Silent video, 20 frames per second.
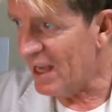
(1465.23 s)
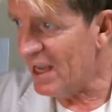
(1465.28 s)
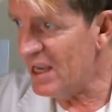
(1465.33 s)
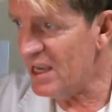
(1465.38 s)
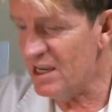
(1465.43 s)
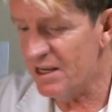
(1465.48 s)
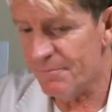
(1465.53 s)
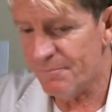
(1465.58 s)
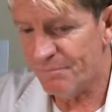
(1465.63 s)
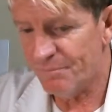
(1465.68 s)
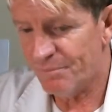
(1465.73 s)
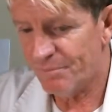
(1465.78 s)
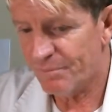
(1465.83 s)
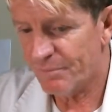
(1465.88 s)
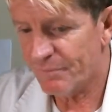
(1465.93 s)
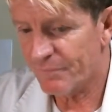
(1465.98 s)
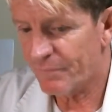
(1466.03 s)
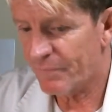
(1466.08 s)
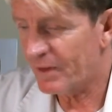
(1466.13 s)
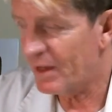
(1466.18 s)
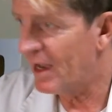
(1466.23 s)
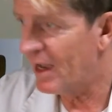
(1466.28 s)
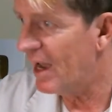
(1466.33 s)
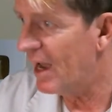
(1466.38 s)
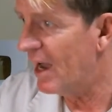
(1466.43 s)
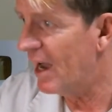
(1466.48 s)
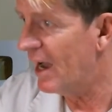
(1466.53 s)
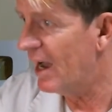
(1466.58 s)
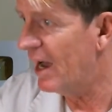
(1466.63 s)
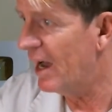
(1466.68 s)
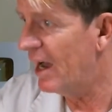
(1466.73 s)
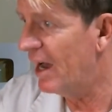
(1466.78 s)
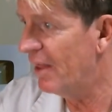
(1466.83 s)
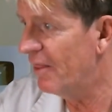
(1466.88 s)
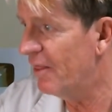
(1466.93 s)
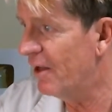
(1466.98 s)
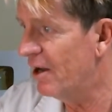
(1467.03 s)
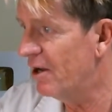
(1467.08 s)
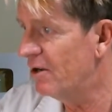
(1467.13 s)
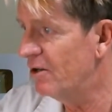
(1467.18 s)
Ian,
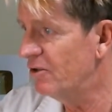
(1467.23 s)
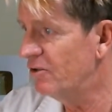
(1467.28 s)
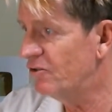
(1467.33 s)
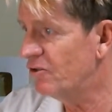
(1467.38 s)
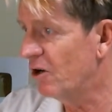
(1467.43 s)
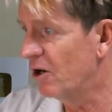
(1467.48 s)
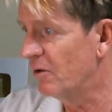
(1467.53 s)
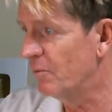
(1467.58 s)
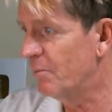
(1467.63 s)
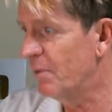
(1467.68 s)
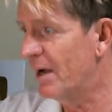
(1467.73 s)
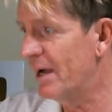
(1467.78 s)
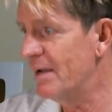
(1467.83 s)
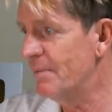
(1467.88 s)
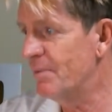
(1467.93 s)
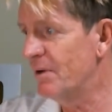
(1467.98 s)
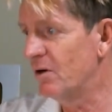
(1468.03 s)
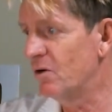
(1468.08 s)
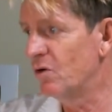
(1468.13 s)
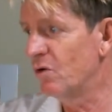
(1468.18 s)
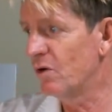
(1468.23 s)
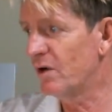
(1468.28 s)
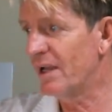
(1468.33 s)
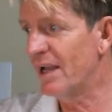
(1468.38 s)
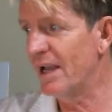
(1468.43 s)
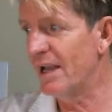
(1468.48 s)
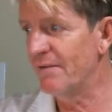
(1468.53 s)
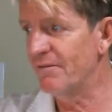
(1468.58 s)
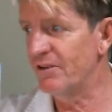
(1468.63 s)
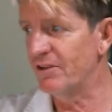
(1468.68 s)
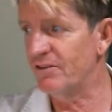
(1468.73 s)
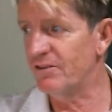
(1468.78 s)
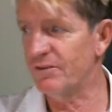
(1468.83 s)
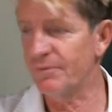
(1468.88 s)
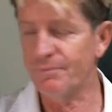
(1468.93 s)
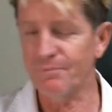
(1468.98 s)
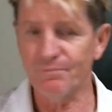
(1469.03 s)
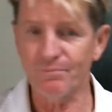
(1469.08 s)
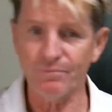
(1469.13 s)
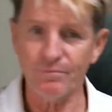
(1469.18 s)
are those on paper or
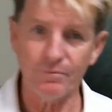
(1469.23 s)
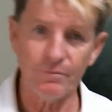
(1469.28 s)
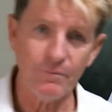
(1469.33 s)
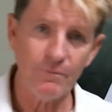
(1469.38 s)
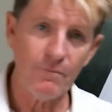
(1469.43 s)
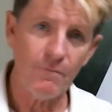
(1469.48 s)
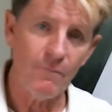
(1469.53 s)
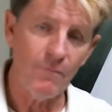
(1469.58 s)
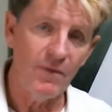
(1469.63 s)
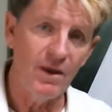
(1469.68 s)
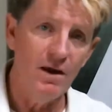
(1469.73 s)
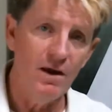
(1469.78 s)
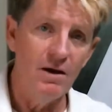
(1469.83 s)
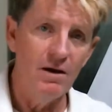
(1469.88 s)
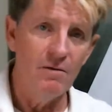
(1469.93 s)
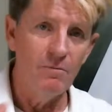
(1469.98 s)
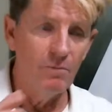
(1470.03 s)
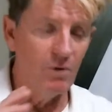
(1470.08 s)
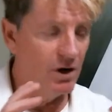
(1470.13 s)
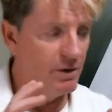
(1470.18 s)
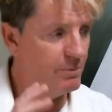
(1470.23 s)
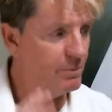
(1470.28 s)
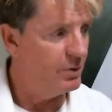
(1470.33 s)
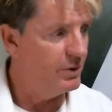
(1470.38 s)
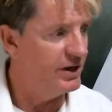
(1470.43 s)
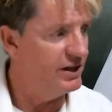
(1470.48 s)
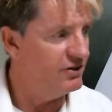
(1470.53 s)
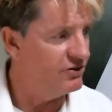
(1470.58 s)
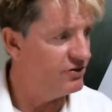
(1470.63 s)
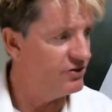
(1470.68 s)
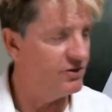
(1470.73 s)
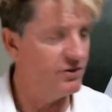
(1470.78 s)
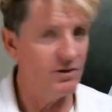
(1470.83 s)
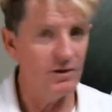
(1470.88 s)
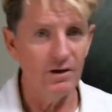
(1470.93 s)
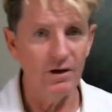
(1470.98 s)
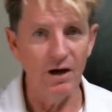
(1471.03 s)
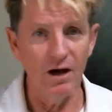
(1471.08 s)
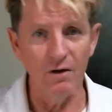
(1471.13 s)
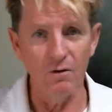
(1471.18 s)
canvas? My prints
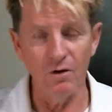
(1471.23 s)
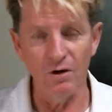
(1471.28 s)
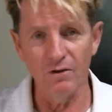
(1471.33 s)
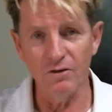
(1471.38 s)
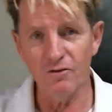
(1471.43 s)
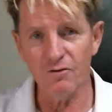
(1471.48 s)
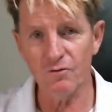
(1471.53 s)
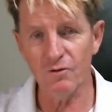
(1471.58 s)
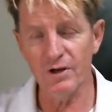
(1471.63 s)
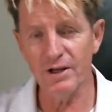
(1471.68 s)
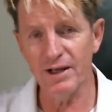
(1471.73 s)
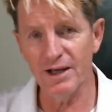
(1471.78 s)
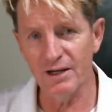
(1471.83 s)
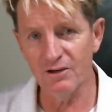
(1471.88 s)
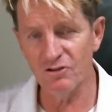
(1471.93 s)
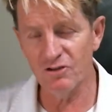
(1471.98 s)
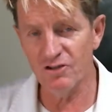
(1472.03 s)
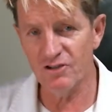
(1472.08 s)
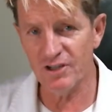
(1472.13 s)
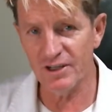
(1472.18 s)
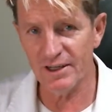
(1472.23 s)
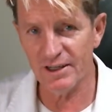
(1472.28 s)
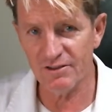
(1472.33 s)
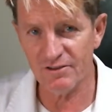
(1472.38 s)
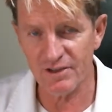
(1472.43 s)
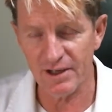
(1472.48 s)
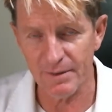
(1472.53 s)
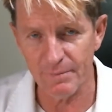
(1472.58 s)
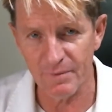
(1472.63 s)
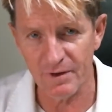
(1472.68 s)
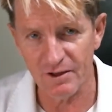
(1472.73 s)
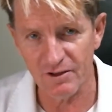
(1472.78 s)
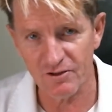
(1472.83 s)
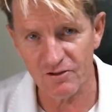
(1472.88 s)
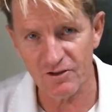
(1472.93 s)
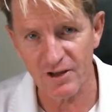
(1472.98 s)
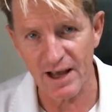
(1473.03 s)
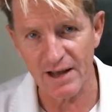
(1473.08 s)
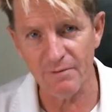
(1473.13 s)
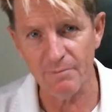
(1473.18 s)
are on 300 GSM
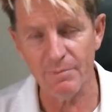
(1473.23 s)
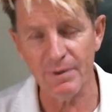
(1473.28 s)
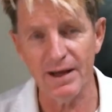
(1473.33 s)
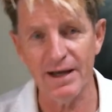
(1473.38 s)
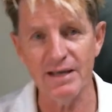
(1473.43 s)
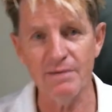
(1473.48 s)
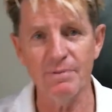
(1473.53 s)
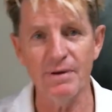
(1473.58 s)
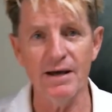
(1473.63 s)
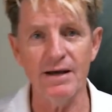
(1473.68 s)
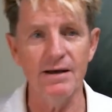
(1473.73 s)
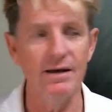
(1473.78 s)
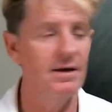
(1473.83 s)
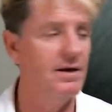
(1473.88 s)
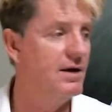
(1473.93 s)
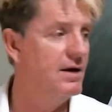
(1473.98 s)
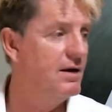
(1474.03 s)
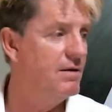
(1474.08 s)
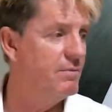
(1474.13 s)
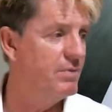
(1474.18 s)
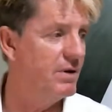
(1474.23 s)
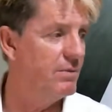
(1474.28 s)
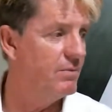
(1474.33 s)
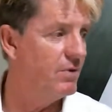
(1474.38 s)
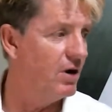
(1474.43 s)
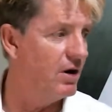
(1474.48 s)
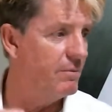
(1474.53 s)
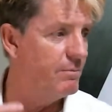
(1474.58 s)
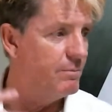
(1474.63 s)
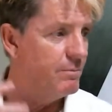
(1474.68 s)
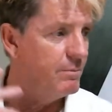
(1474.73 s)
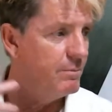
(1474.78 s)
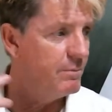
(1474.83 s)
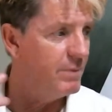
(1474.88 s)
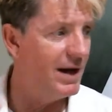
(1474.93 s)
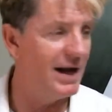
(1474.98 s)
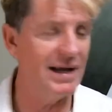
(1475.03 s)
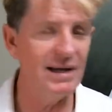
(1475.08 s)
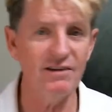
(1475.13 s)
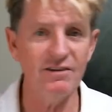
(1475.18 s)
satin paper, but my
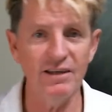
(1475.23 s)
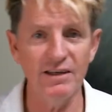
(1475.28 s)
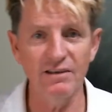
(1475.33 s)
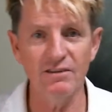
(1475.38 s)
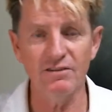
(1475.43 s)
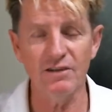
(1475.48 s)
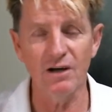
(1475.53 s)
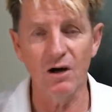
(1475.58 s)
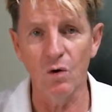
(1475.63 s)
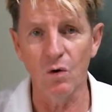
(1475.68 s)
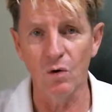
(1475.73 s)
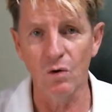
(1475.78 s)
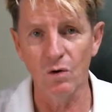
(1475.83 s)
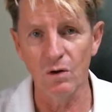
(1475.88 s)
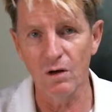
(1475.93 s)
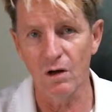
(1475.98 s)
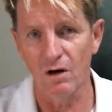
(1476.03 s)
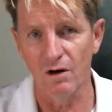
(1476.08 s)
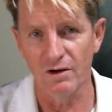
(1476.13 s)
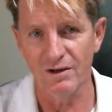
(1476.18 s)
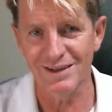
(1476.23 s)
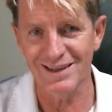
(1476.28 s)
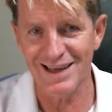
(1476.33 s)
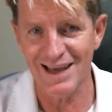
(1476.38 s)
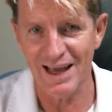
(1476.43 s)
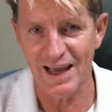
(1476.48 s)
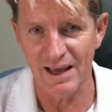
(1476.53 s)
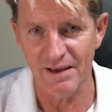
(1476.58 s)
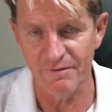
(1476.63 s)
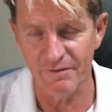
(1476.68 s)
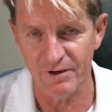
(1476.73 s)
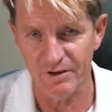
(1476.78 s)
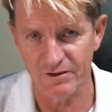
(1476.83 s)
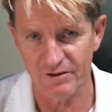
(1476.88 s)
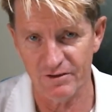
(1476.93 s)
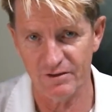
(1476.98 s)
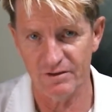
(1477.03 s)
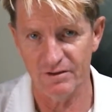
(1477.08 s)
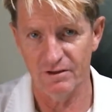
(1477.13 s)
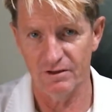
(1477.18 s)
paintings are all on
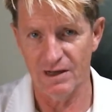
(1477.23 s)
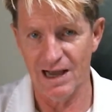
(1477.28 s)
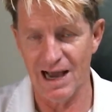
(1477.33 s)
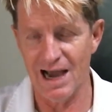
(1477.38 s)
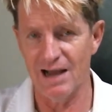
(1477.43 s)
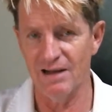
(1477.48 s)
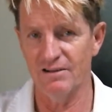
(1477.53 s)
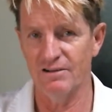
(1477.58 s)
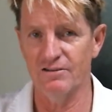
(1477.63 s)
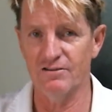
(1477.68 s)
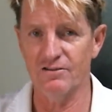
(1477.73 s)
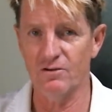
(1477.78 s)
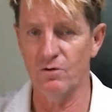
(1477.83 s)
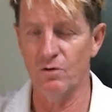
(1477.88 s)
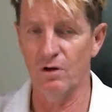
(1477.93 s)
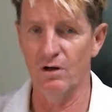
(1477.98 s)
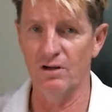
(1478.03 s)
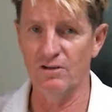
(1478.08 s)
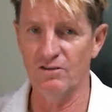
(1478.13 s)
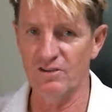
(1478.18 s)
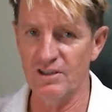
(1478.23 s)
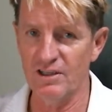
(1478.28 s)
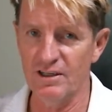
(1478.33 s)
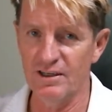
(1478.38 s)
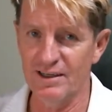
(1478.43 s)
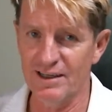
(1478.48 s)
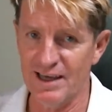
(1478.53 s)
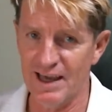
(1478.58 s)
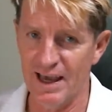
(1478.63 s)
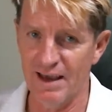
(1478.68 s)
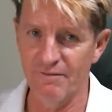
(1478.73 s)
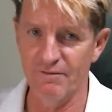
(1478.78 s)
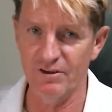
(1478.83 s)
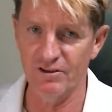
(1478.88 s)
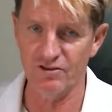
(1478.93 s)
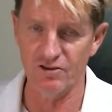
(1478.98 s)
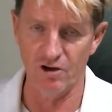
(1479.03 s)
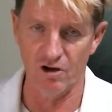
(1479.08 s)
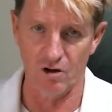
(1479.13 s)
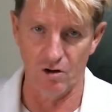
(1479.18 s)
canvas, artist quality
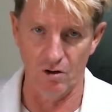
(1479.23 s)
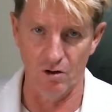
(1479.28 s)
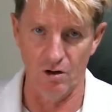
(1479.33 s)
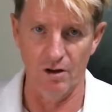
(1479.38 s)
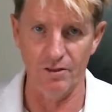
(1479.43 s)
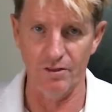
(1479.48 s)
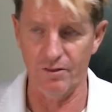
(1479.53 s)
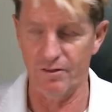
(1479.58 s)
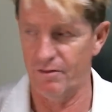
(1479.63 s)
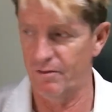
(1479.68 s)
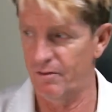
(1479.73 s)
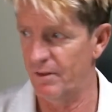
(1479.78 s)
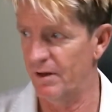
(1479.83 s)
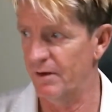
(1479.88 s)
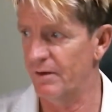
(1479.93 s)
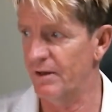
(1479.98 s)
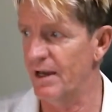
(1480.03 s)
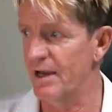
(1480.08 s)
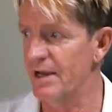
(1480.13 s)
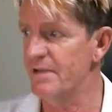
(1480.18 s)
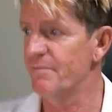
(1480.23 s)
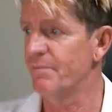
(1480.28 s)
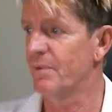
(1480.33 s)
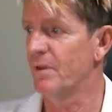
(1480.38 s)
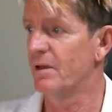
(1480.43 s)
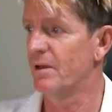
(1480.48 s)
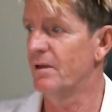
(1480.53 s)
canvas cloth. Okay.